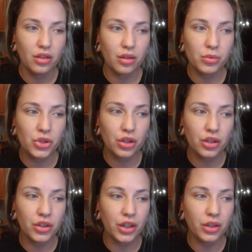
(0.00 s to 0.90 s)
I'm
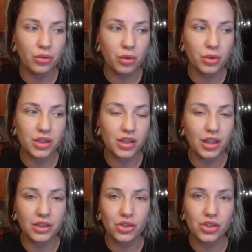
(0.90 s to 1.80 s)
sure that you know what it's
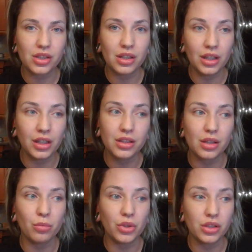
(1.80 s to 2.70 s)
like to just need
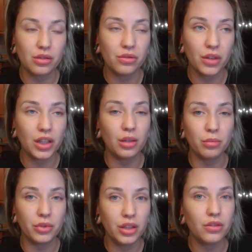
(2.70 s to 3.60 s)
someone to fucking
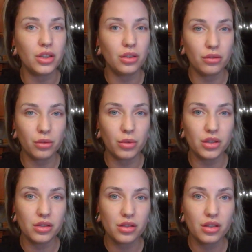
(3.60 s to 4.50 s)
believe in you for
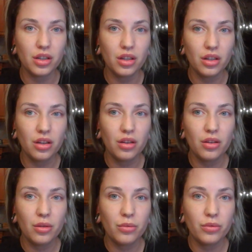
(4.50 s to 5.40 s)
once,
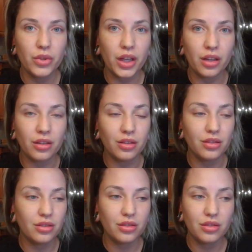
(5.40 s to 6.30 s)
and
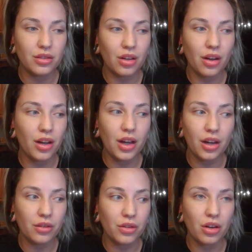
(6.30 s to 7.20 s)
not
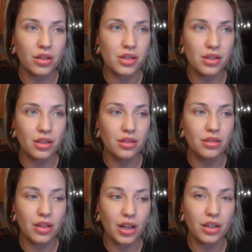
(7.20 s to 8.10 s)
have constant
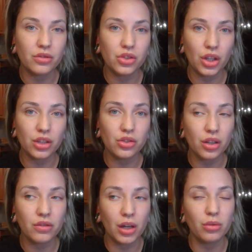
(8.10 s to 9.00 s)
negative shit
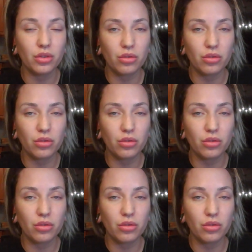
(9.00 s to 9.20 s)
shoved down your